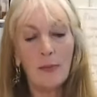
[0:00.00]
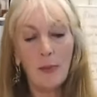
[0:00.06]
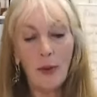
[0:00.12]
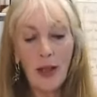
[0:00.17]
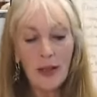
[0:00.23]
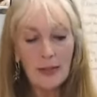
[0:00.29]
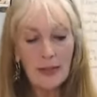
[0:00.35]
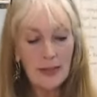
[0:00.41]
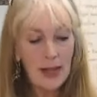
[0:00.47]

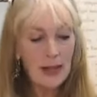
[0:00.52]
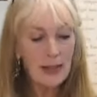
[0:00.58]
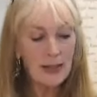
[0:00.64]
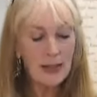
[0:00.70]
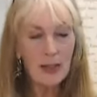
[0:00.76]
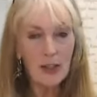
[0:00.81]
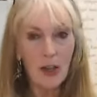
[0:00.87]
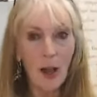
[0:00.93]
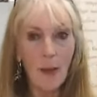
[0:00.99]
Bread tends
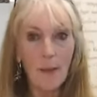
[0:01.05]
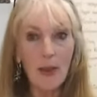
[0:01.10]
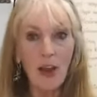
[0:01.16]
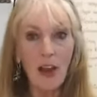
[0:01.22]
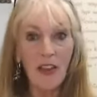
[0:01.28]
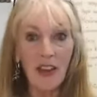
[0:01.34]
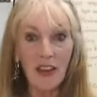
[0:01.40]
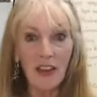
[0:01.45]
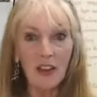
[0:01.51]
to not be
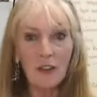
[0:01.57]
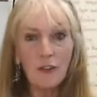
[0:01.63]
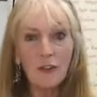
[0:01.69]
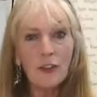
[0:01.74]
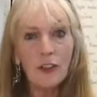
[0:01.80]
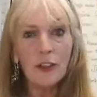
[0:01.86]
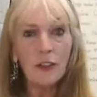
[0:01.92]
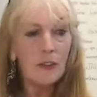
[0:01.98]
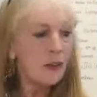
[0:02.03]
all that good for
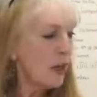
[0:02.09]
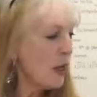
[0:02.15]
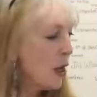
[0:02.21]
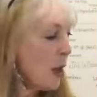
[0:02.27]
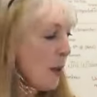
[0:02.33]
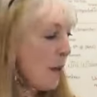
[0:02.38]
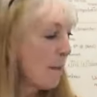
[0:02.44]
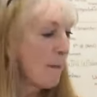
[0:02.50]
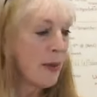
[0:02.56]
you,
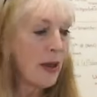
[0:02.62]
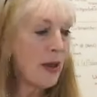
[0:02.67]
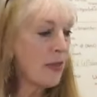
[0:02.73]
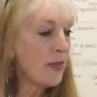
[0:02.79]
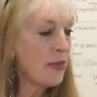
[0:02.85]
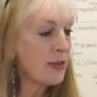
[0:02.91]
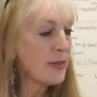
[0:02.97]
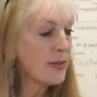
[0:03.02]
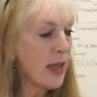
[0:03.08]
but
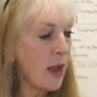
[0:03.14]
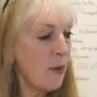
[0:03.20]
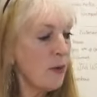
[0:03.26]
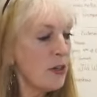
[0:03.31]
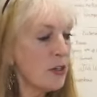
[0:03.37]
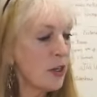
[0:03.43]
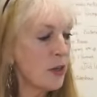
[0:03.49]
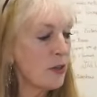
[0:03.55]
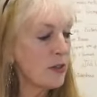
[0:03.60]
the
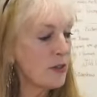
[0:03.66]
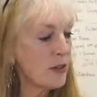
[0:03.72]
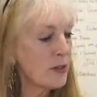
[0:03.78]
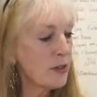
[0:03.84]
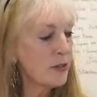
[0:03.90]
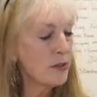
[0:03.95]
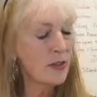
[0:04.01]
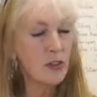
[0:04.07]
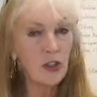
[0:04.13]
sourdough, this is
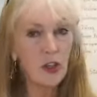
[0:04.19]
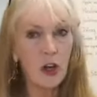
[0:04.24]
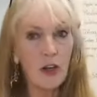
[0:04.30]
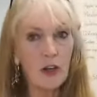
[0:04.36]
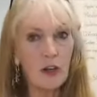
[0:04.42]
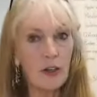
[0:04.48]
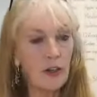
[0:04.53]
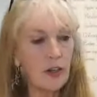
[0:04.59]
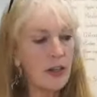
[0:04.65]
the
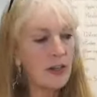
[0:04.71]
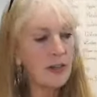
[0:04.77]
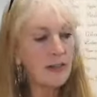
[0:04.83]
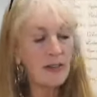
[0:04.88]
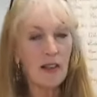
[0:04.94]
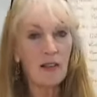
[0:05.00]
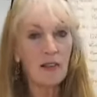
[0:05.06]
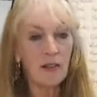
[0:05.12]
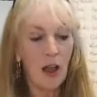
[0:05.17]
starter, is
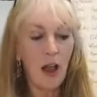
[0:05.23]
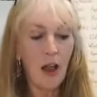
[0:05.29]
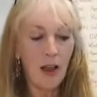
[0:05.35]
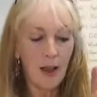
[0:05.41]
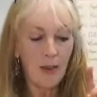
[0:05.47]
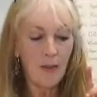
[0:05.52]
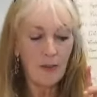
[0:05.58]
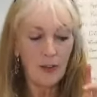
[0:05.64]
alive.